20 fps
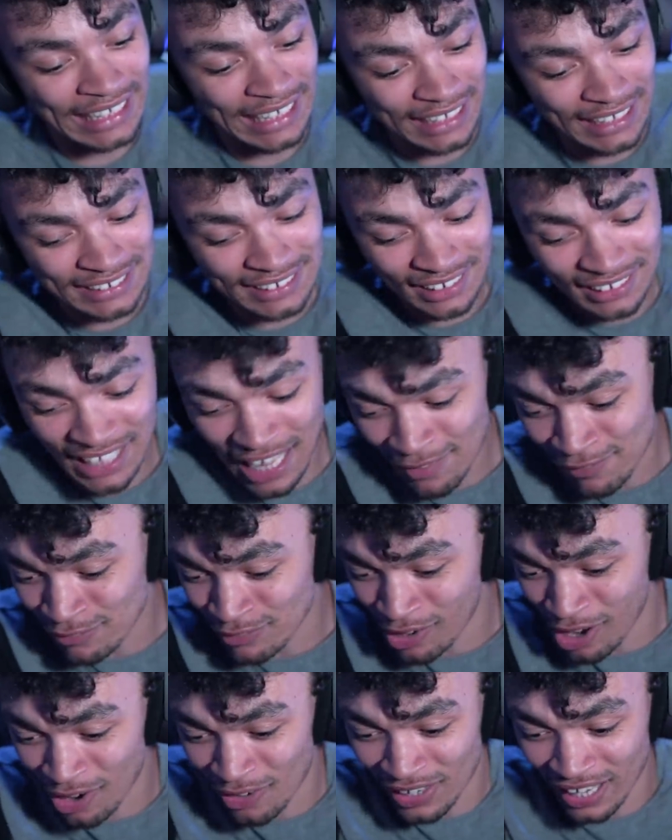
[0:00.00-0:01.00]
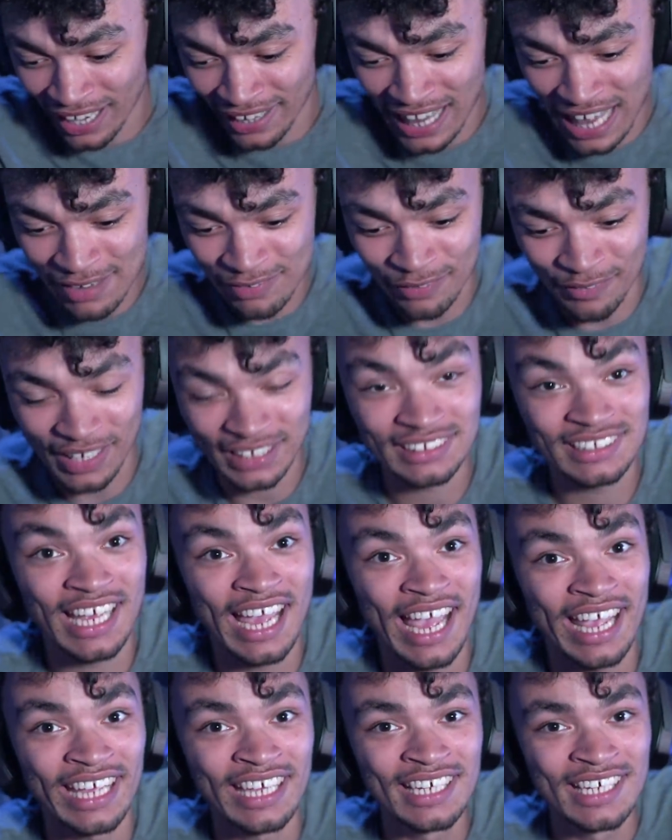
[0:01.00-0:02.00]
that there's a LaFerrari and
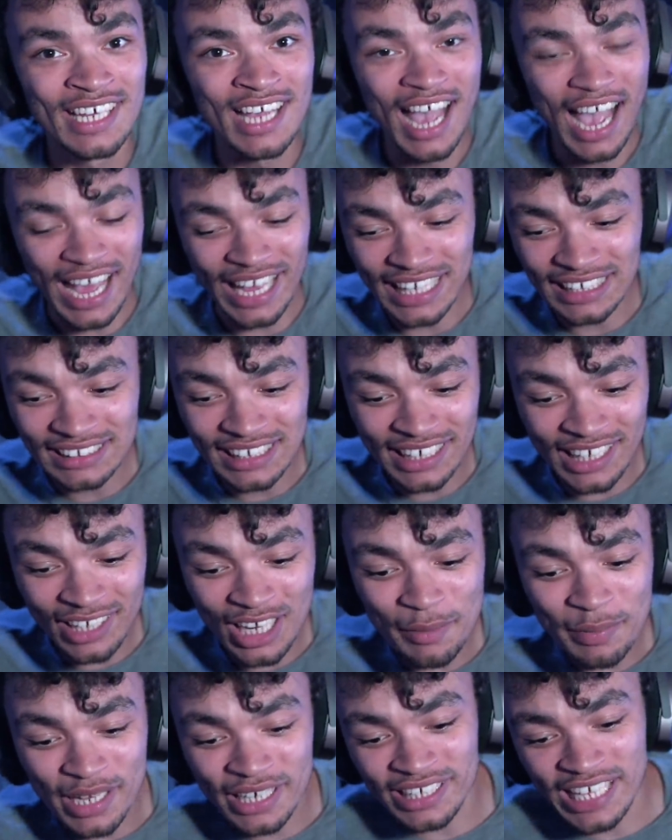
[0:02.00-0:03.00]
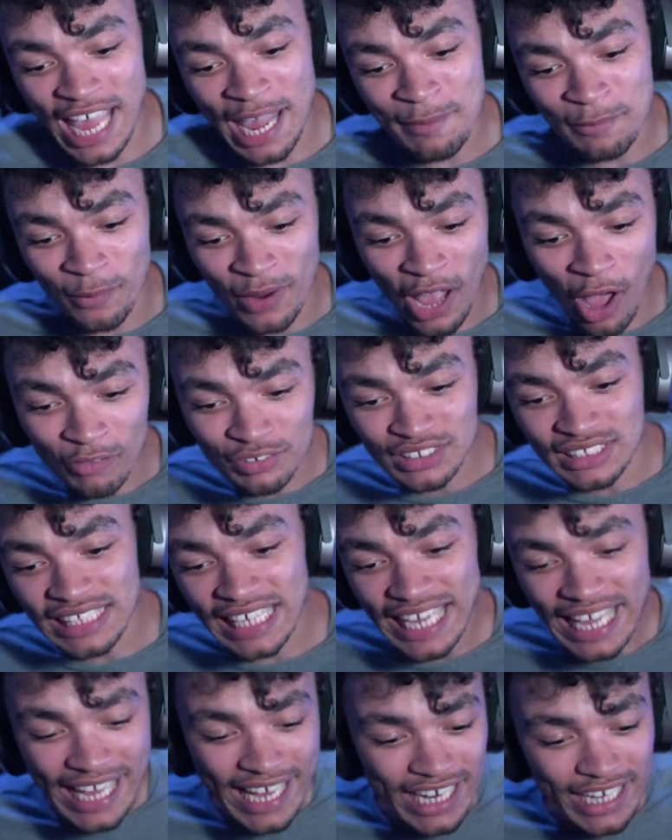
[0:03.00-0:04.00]
FXXK, and it's going to be a game where,
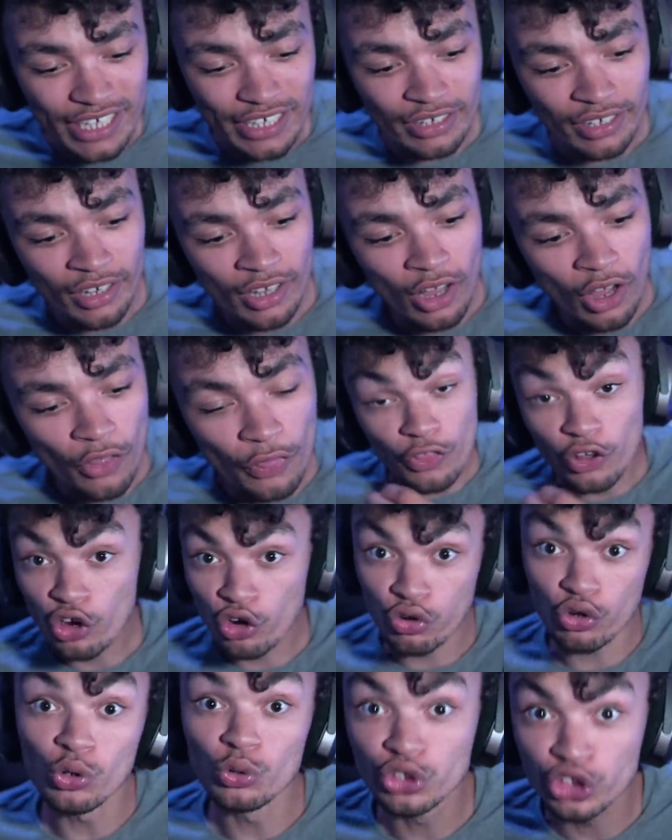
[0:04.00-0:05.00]
obviously, in the Crew